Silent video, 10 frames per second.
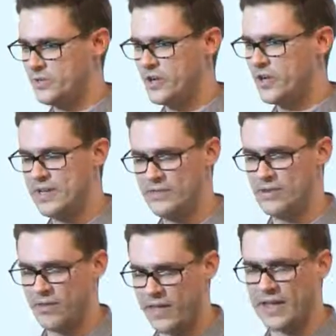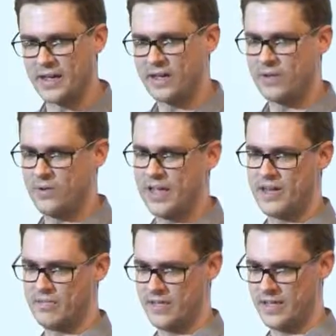you don't even think
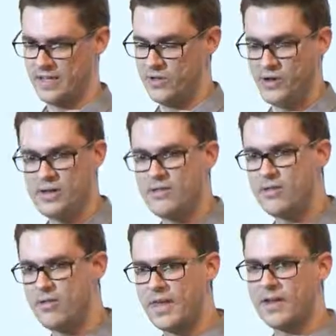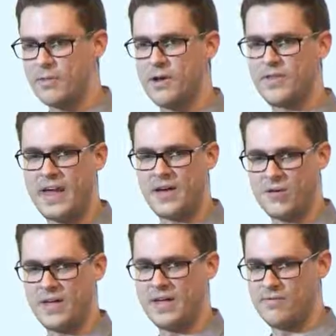creatively. You don't even think about
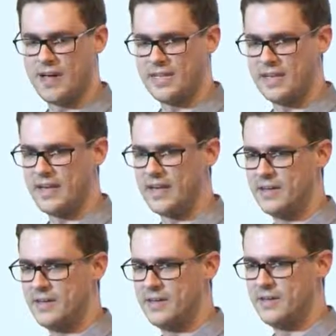that creative idea.